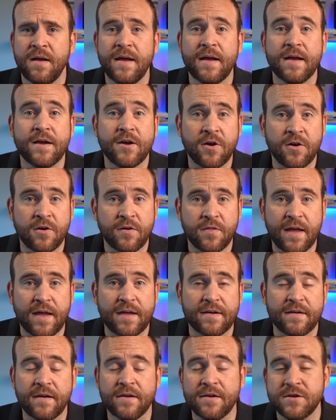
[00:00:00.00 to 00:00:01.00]
incur
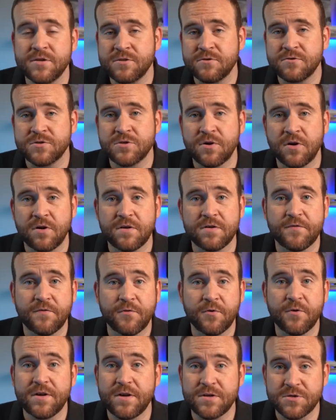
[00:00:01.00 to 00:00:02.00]
that additional charge
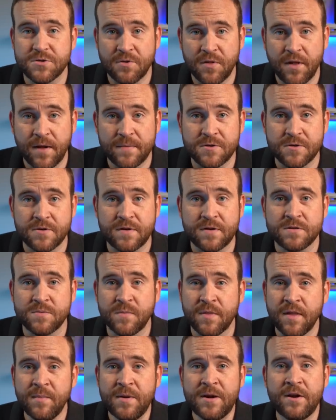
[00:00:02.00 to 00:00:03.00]
for additional lobster tails.
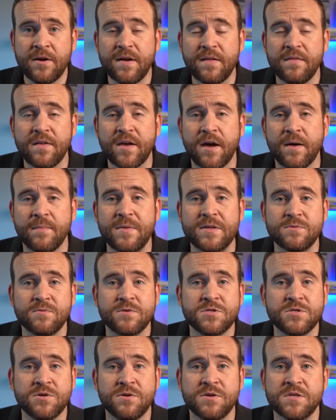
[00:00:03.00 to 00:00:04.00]
But let me know down in the comments
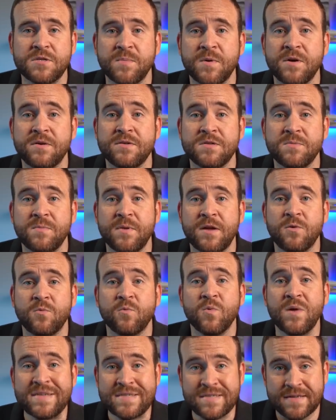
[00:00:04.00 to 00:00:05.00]
what your experience has been
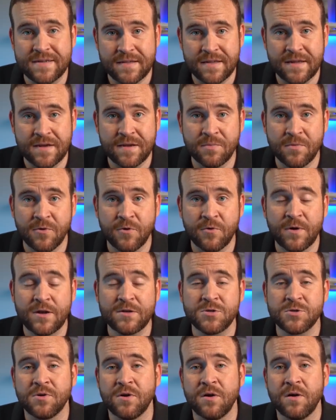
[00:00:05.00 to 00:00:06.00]
recently in Blu
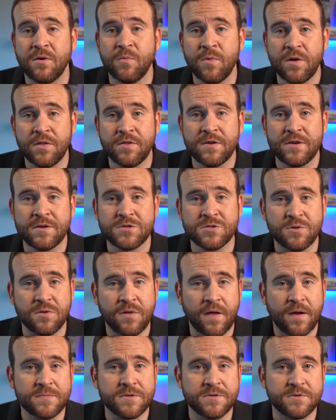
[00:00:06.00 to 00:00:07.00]
Restaurant with additional
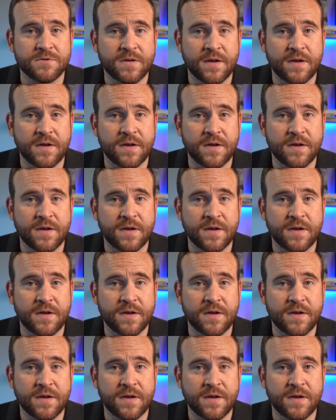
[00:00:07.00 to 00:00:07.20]
lobster